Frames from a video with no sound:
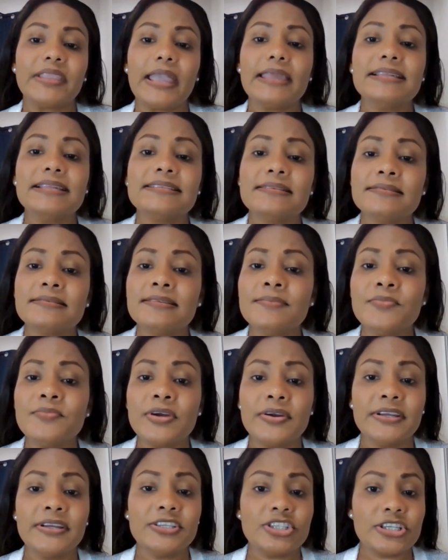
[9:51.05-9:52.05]
In a system
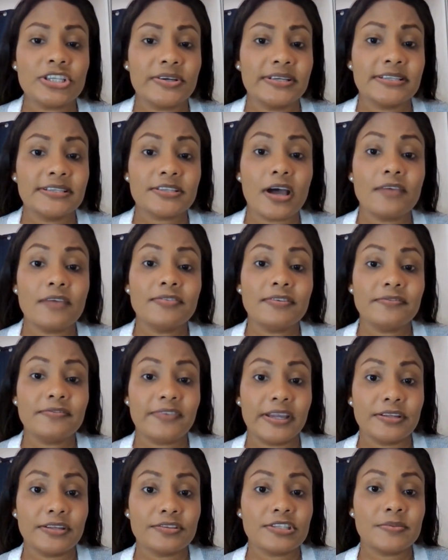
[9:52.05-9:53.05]
where insurance often
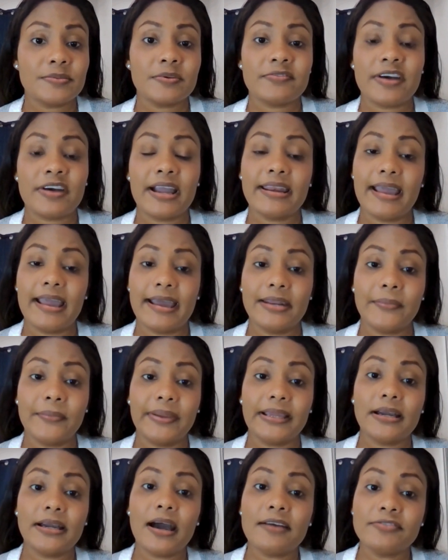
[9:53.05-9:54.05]
fails to provide
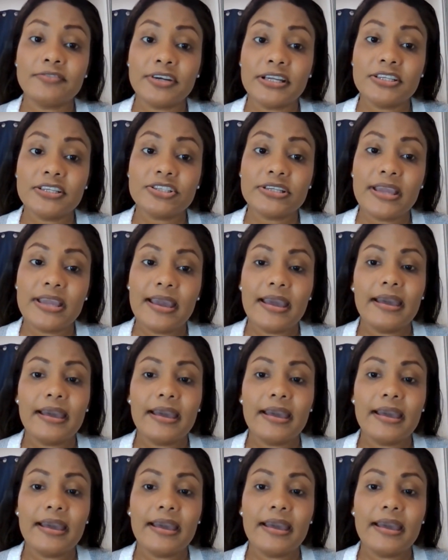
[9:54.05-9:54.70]
adequate coverage,